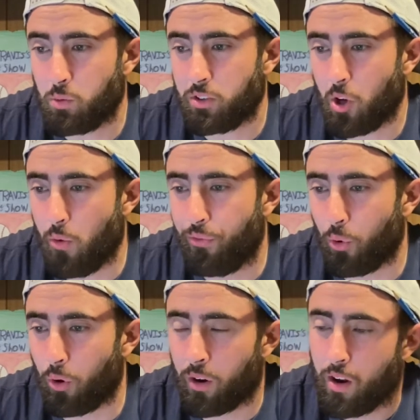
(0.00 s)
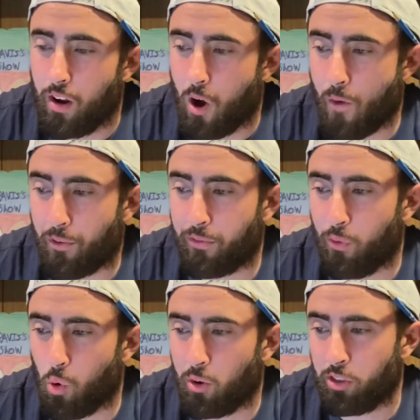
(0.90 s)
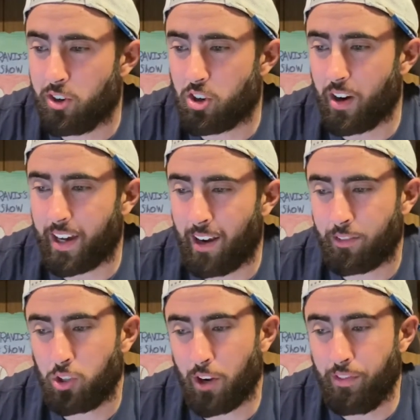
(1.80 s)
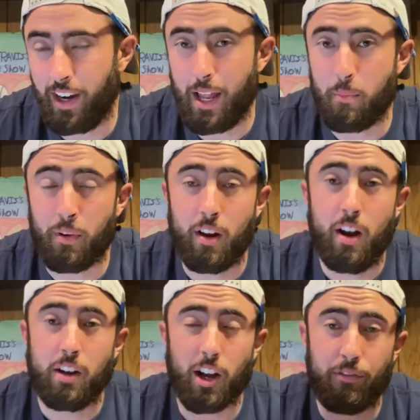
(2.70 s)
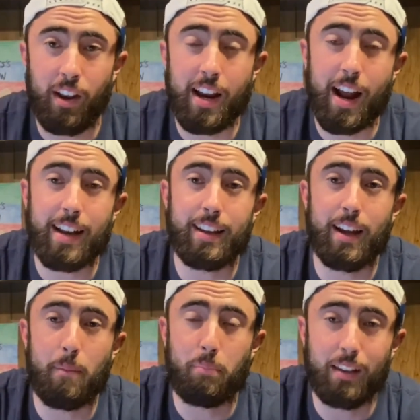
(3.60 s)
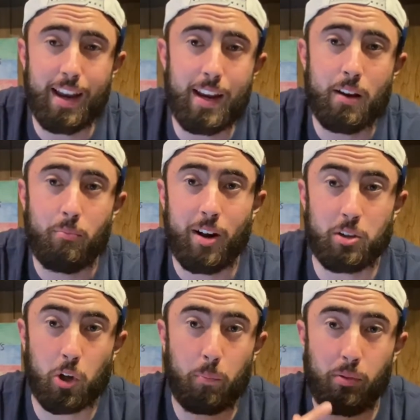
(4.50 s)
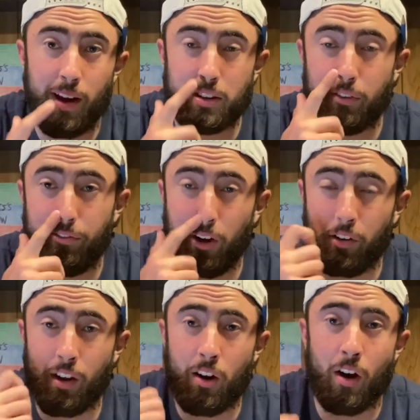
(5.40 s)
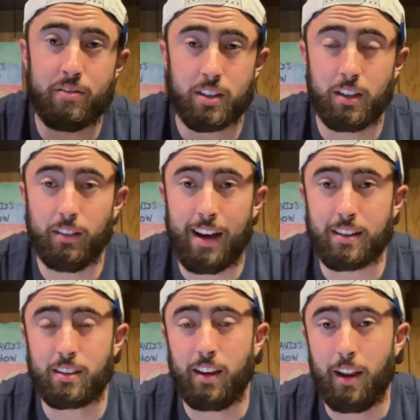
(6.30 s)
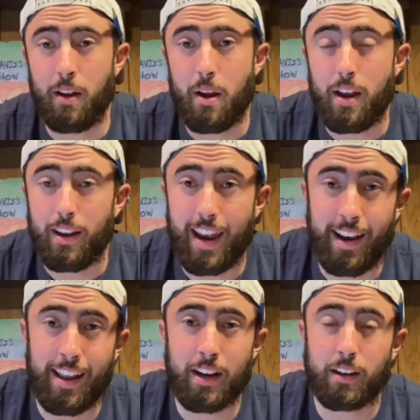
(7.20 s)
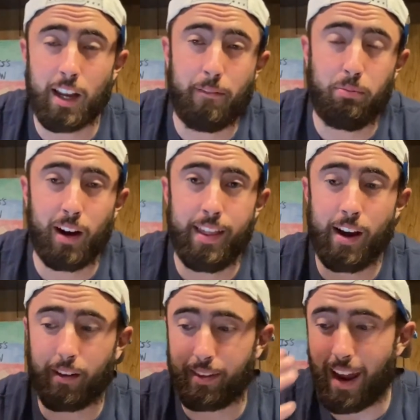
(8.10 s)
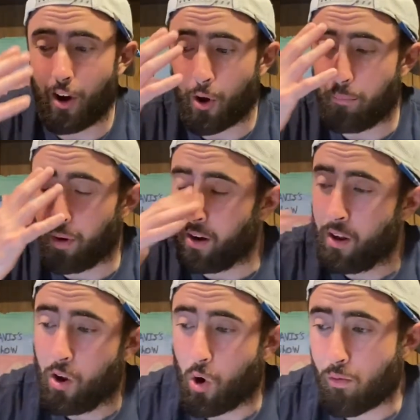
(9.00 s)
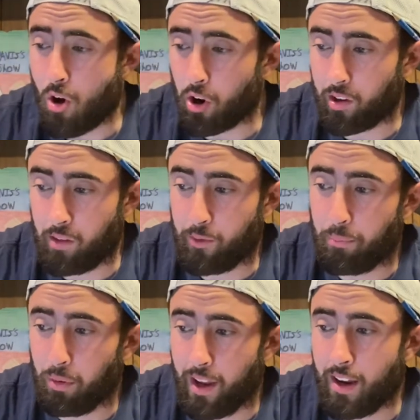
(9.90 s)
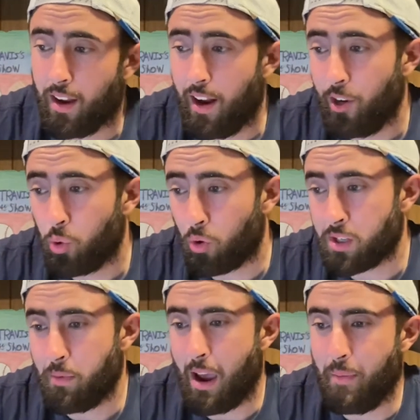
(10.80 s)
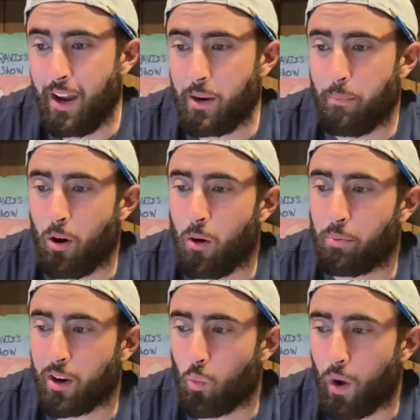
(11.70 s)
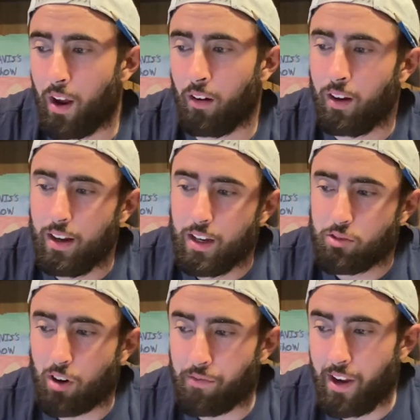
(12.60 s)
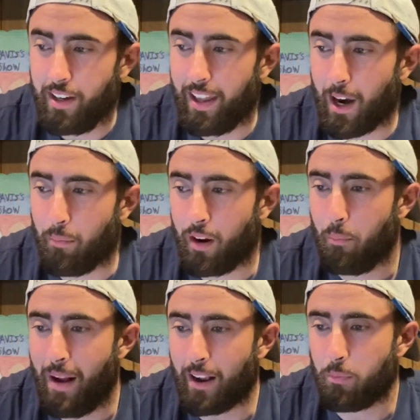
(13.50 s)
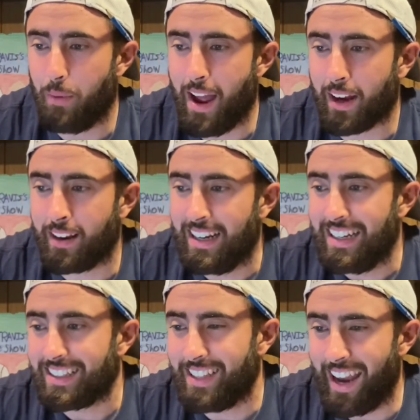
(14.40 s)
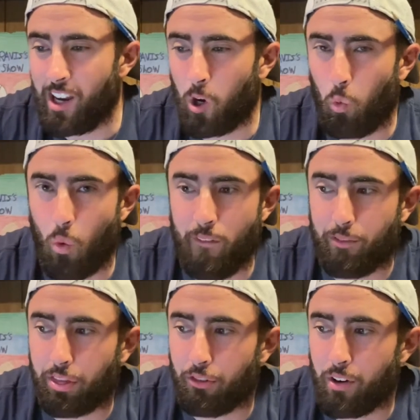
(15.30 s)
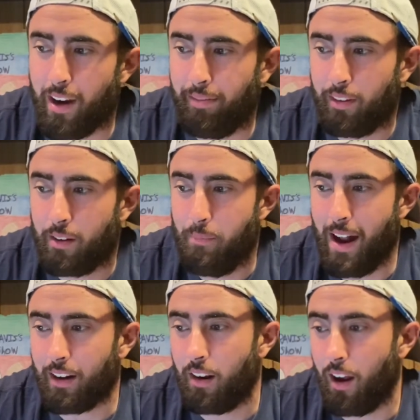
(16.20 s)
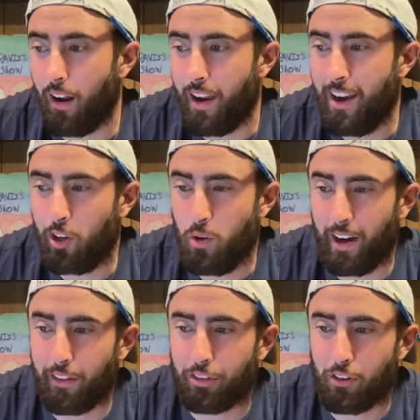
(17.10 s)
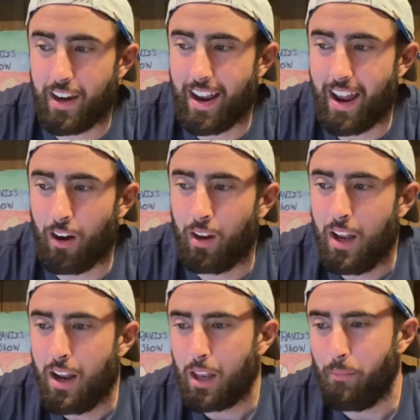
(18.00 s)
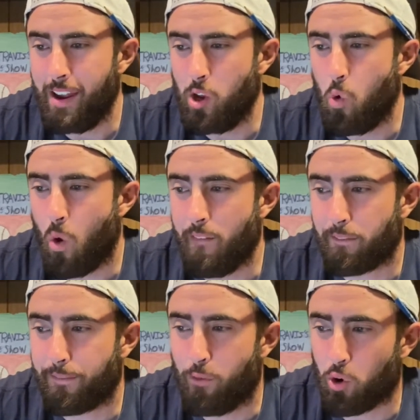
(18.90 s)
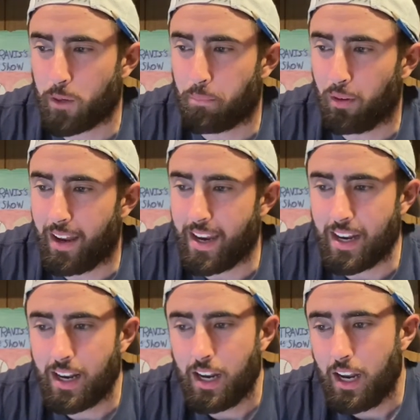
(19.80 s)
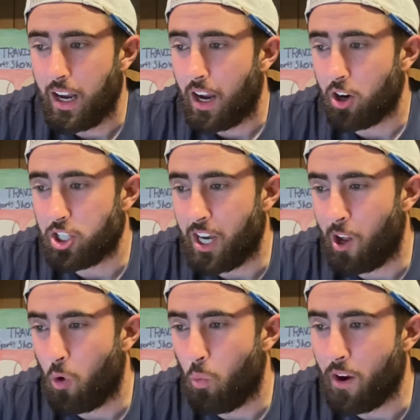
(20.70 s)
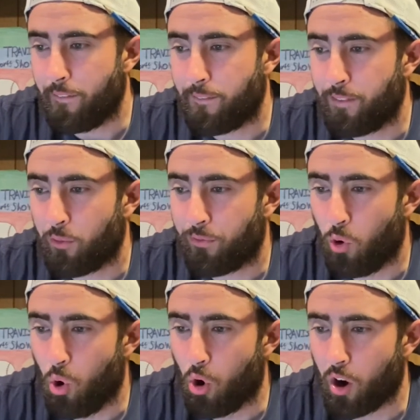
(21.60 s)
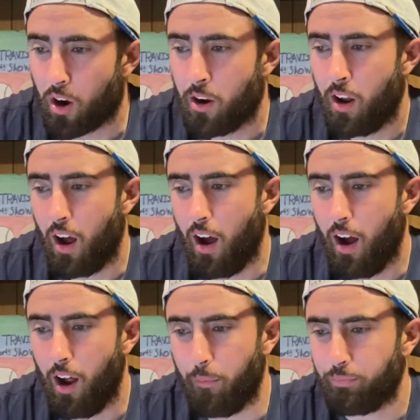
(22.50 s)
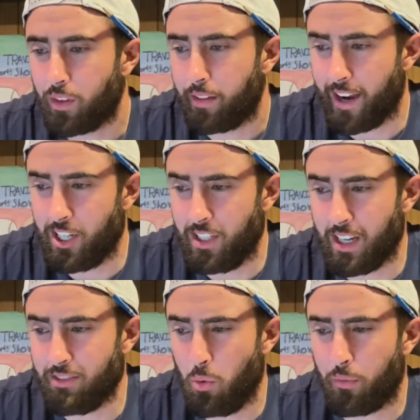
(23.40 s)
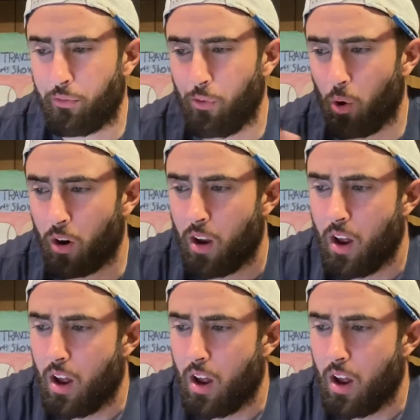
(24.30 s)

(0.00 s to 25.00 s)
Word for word: was 0 for 0 for 4, three strikeouts. Tough night to him Tough night uh, at the uh, plate. Made some good plays in the field, though. Obviously, the last inning, tough play there gets the error, but overall, good stuff for the plate. And Torres have hitting the ball pretty well. Rough night there, but he'll bounce back. Stanton goes one for three, back uh, hitting 293 now. Mayu one for four to plate. Urshela one for four. Uh, Sanchez obviously one for four.